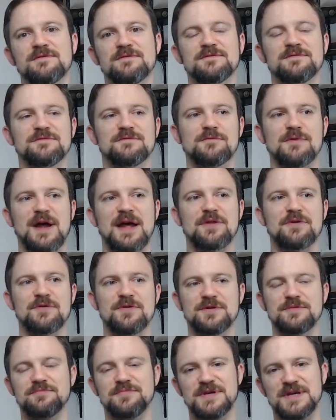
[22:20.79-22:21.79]
rather
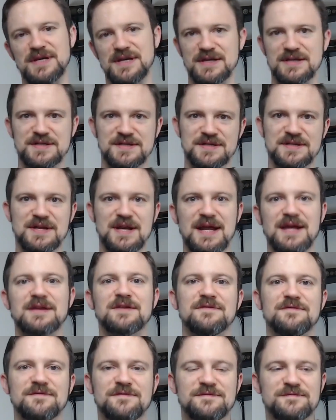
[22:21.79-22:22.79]
than being in his
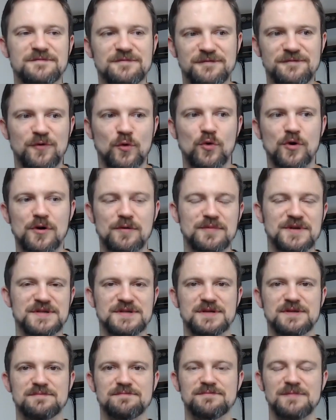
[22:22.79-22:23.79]
native form as
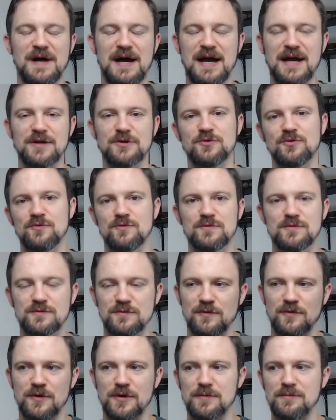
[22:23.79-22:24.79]
a Ainu
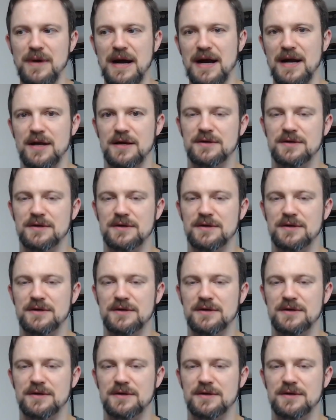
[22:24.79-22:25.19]
or Maia.